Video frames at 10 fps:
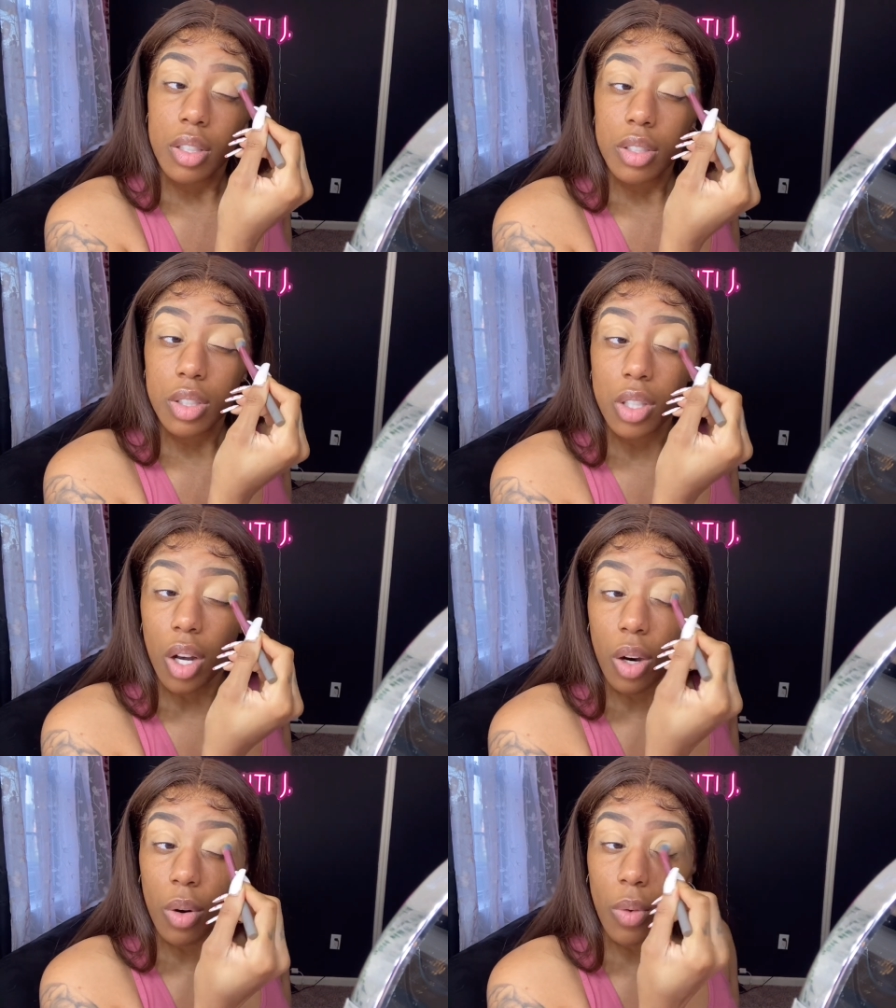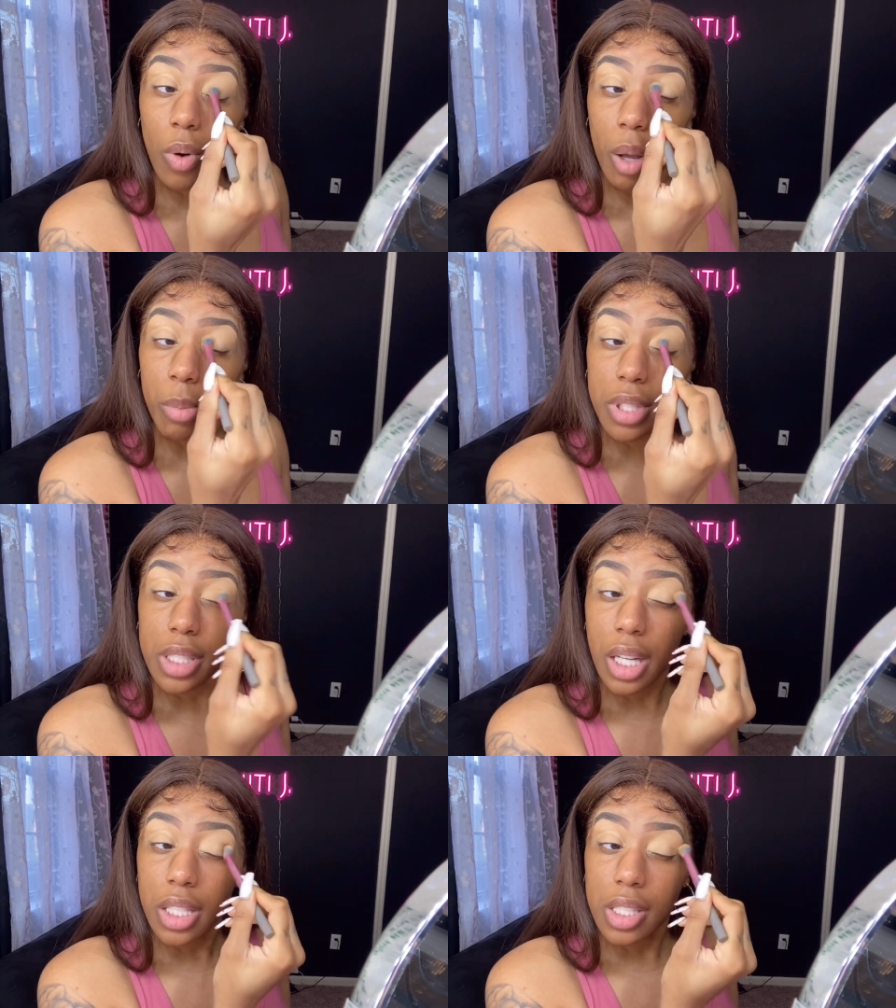So I'm
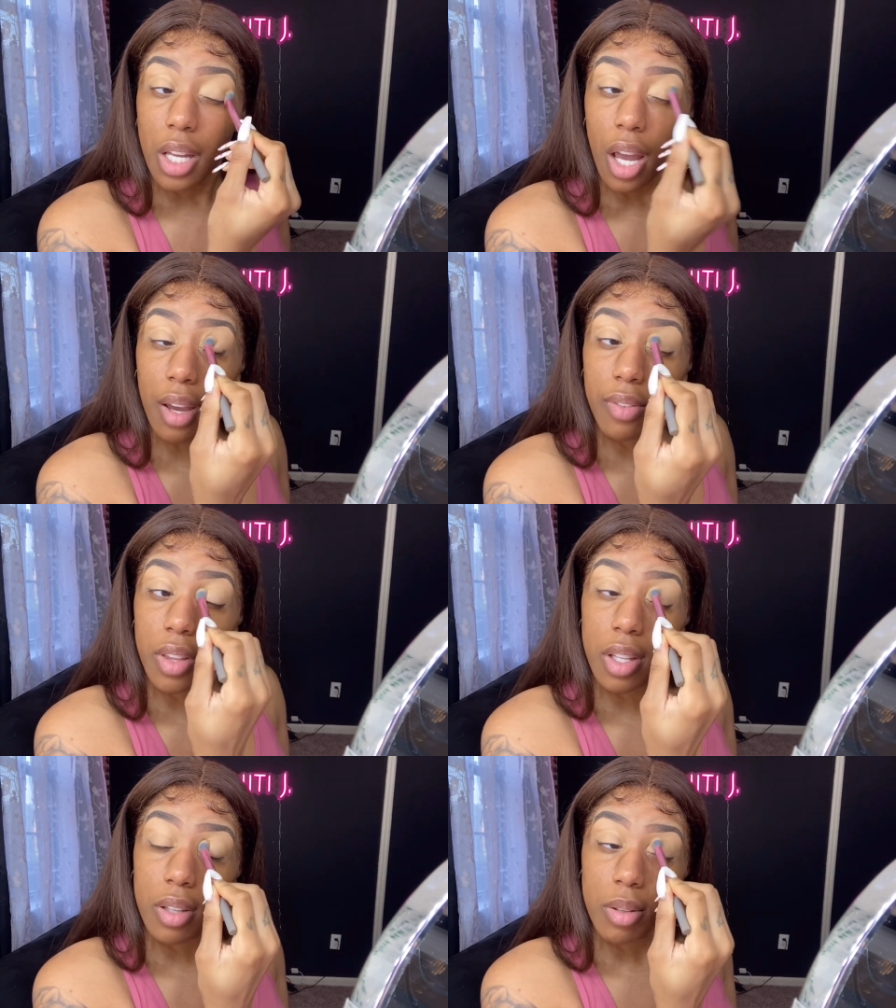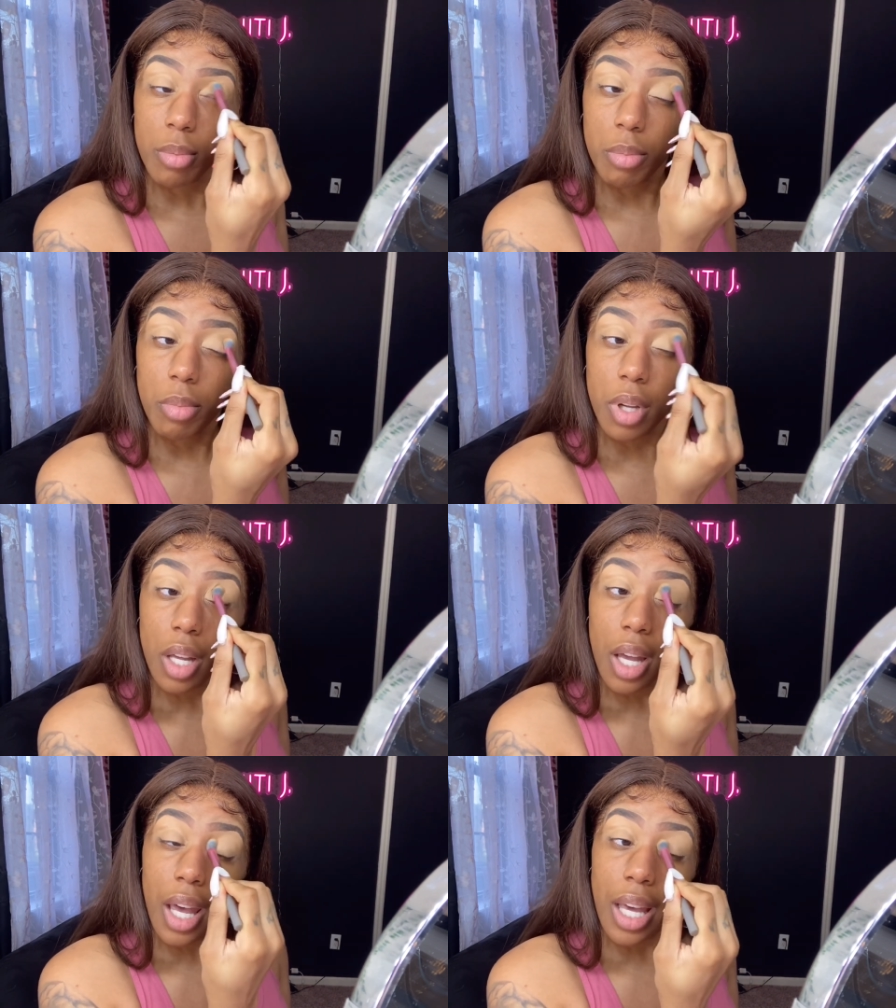excited to have them.
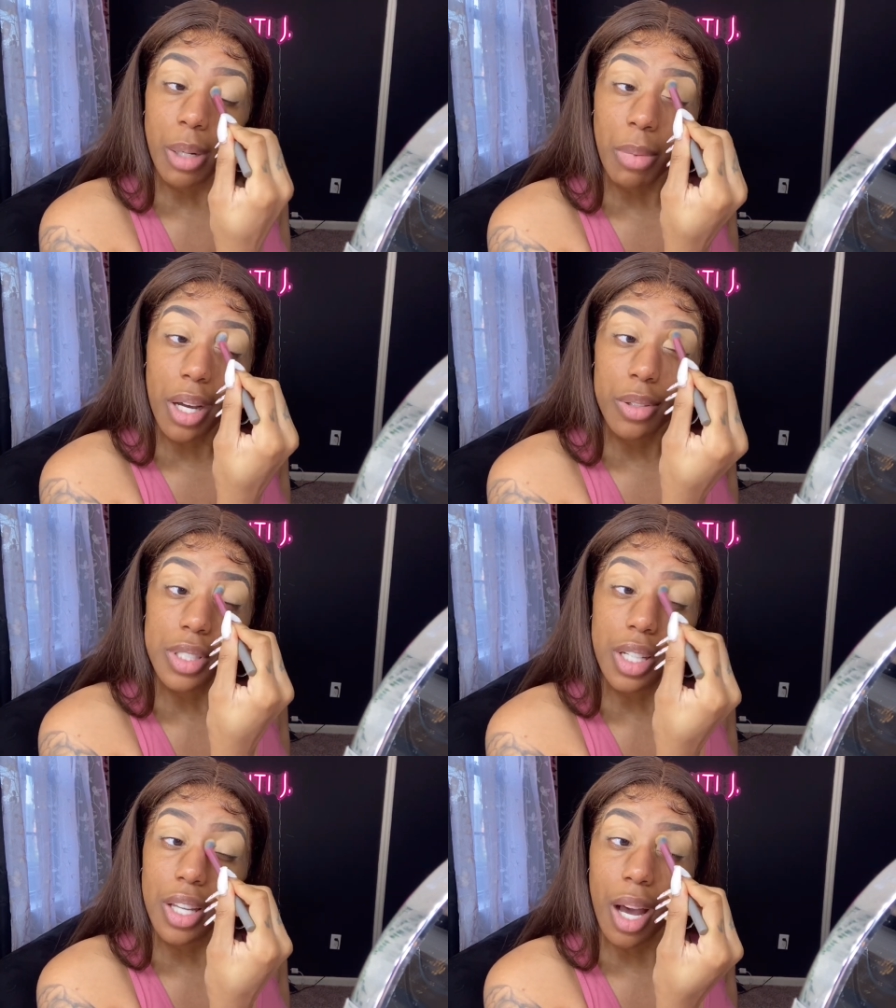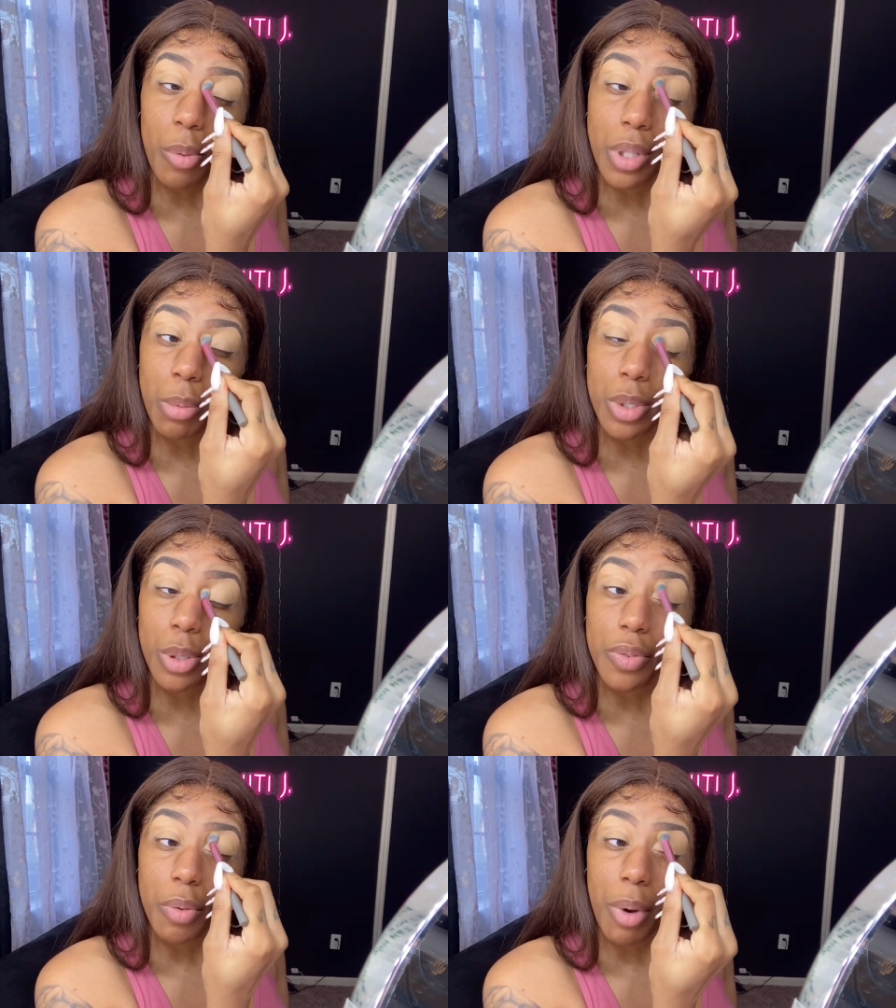And I'm not gonna tell y'all what I'm gonna
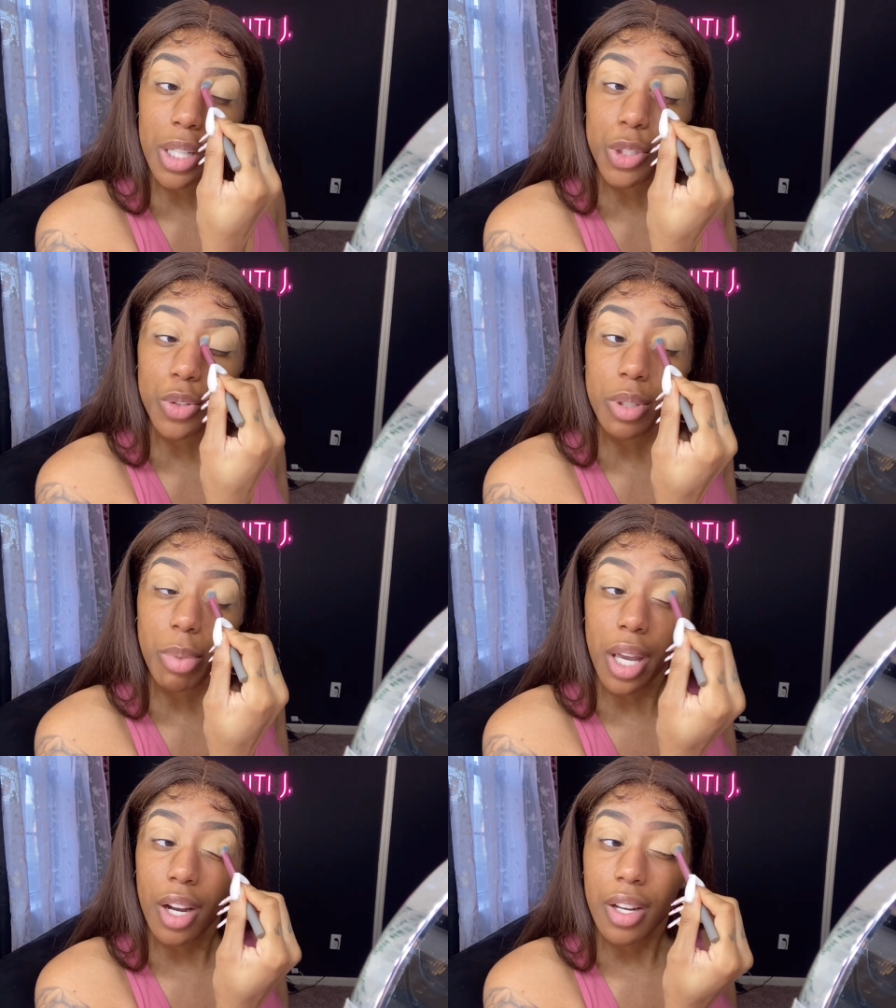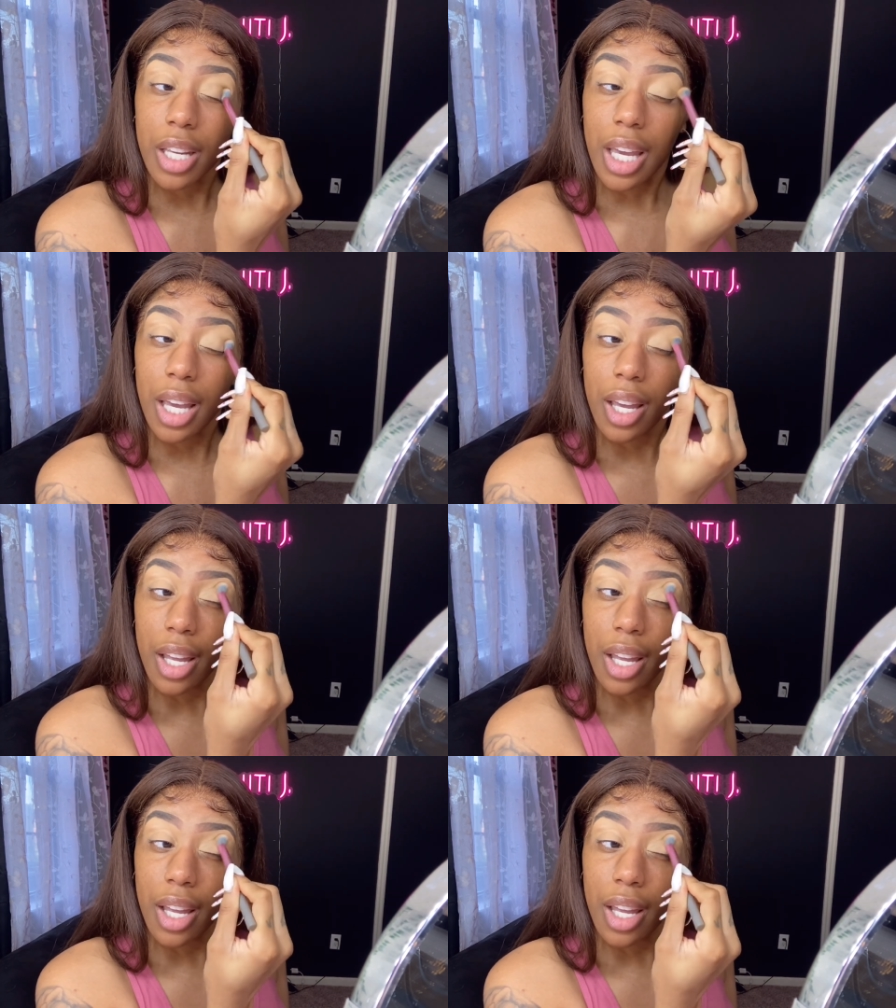do for my trip hair yet,